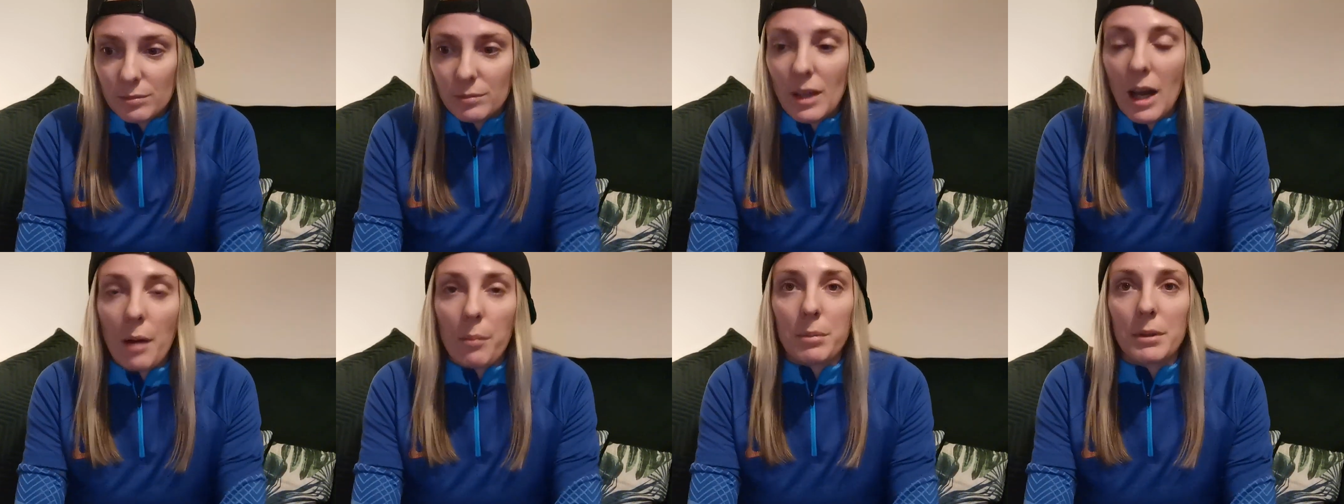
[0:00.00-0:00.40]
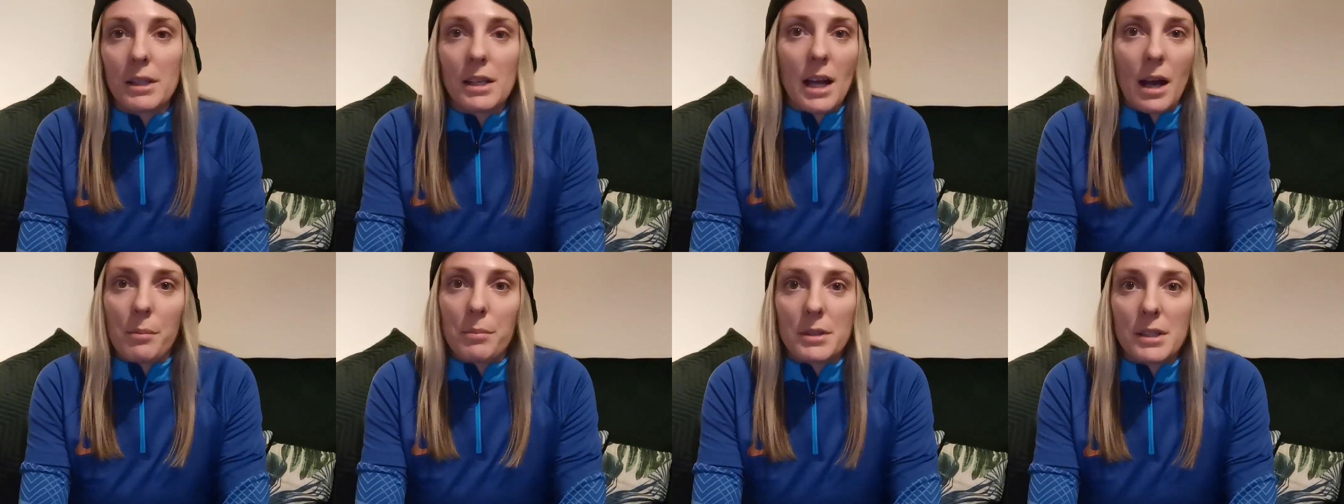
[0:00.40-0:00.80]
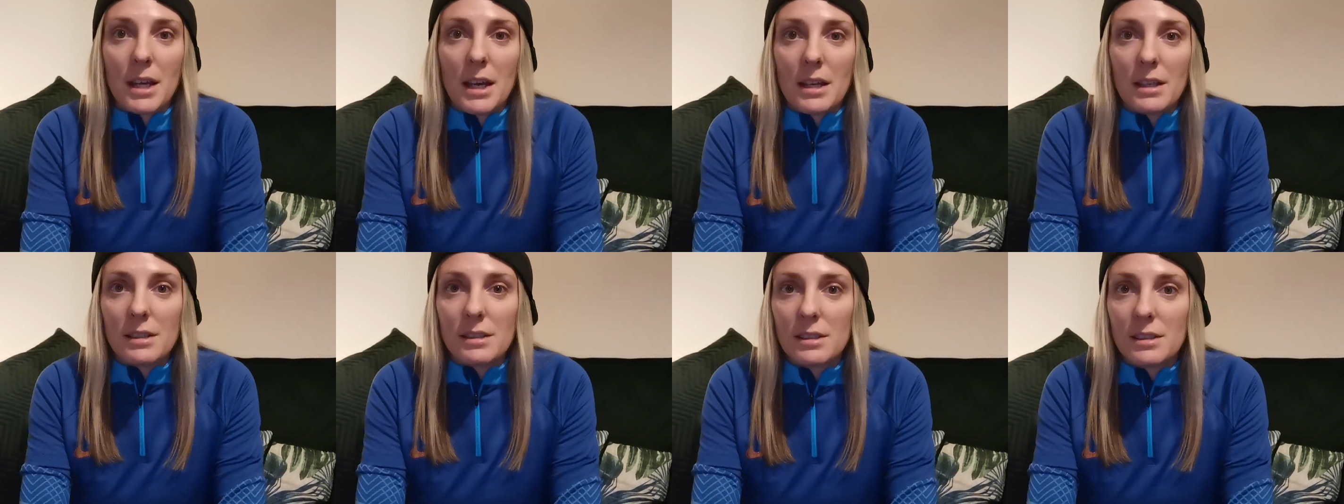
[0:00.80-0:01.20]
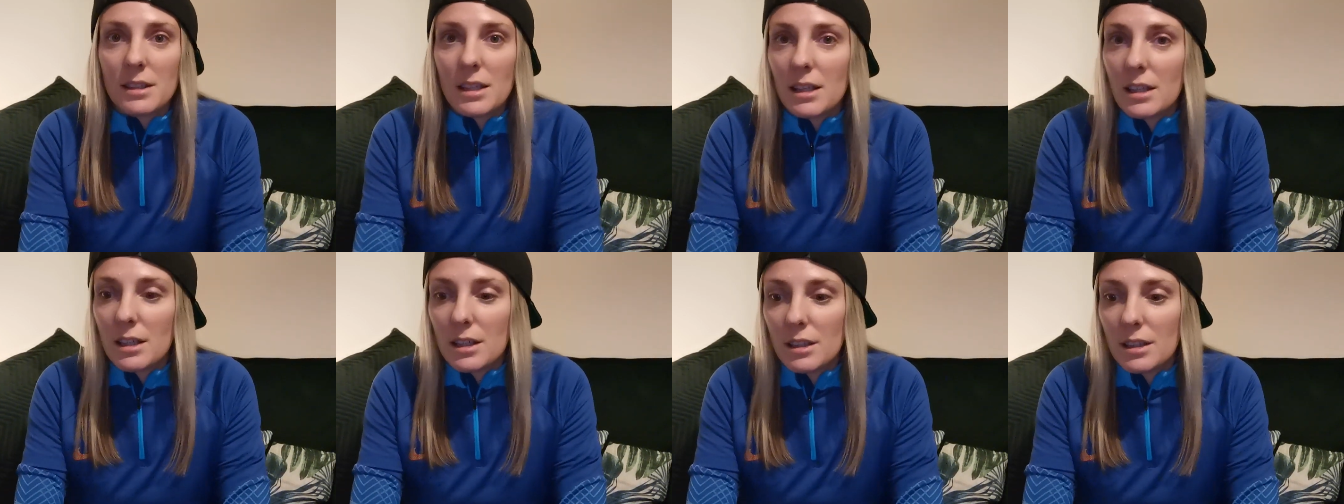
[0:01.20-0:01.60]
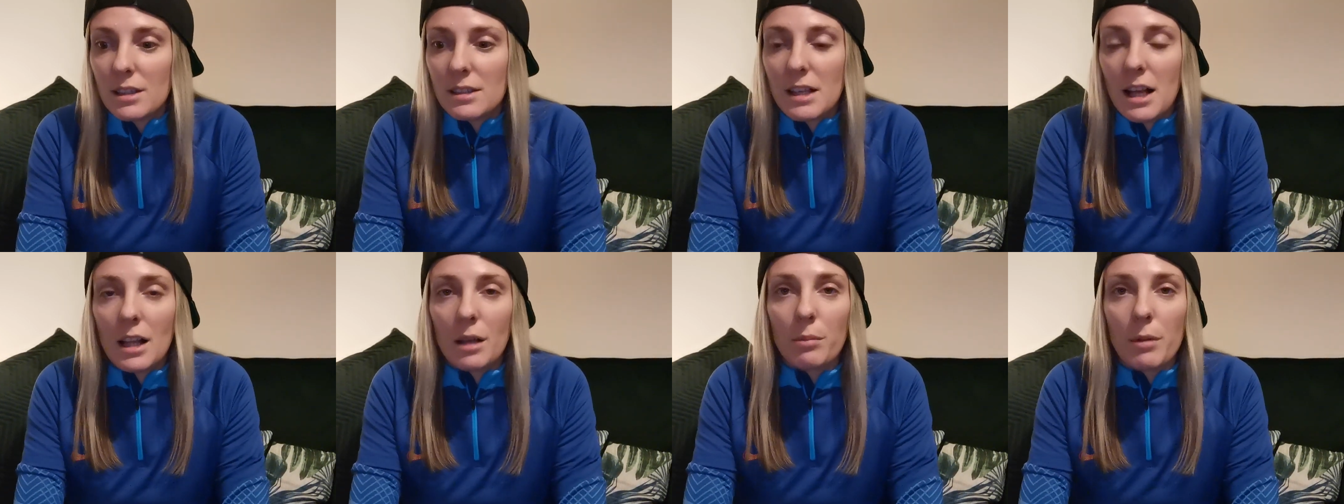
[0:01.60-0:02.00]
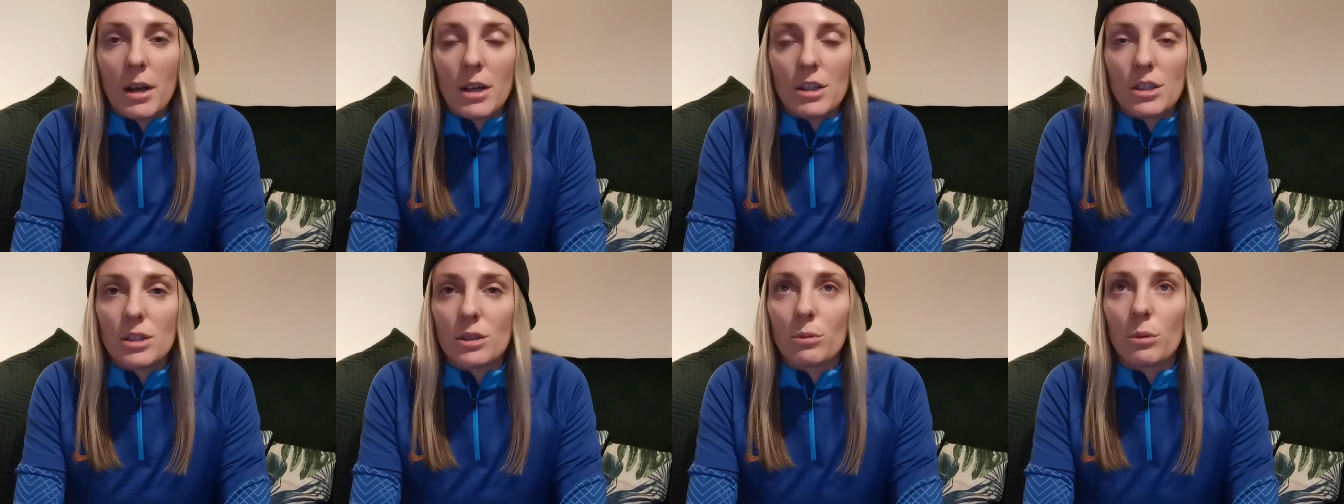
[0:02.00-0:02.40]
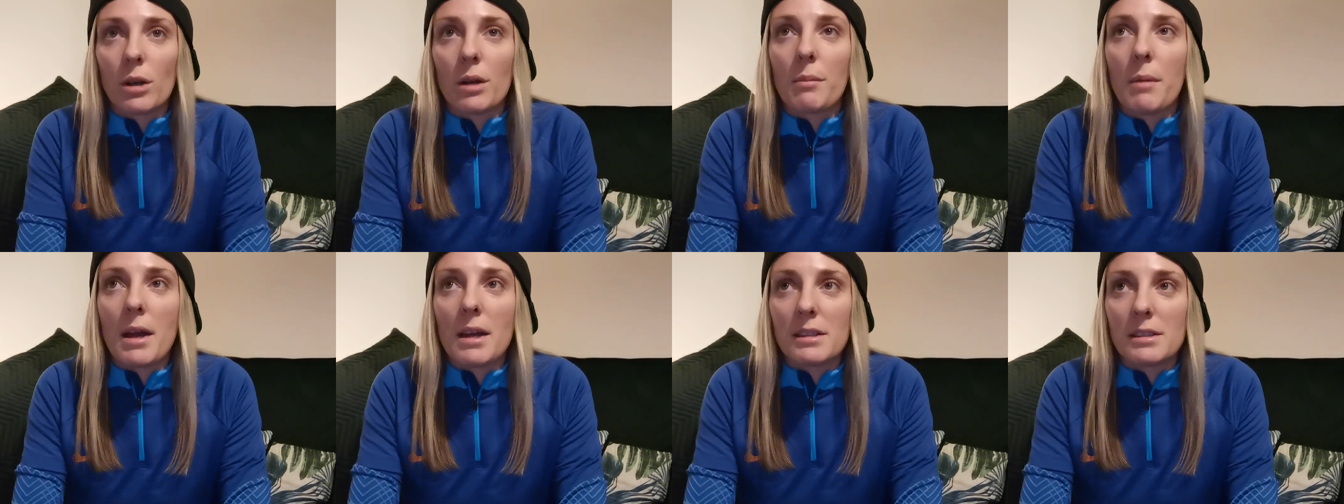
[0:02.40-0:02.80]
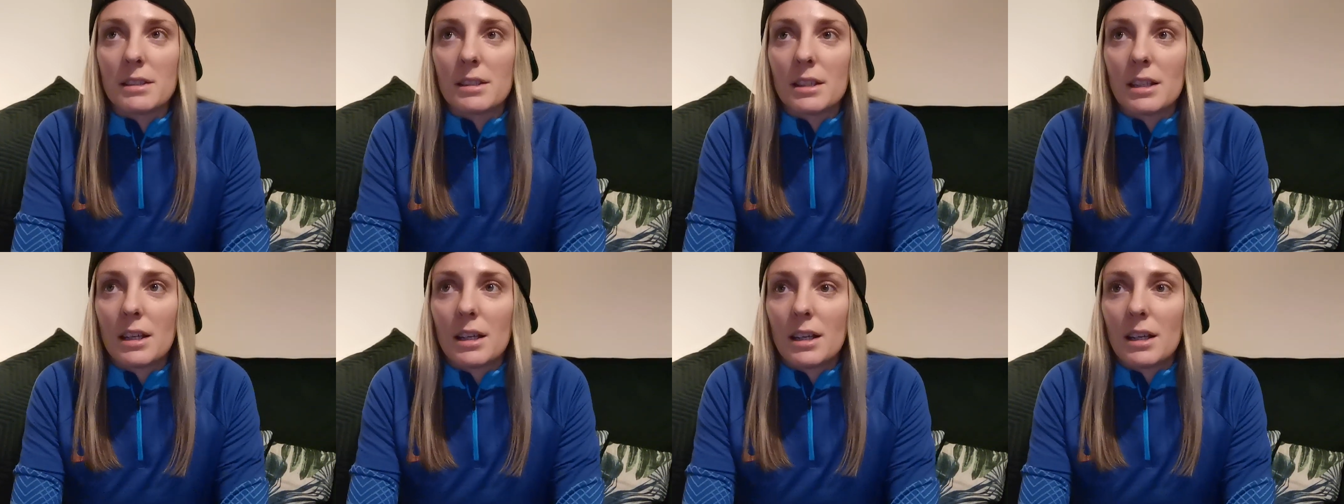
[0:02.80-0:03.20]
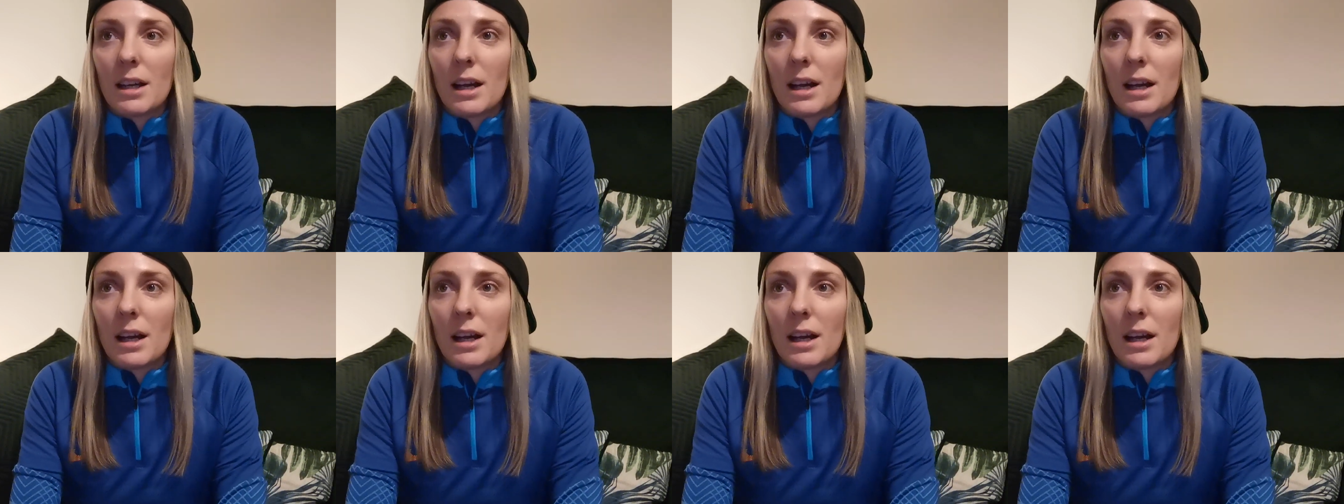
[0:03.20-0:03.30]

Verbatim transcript: Happy happy days. The the celebrations were amazing.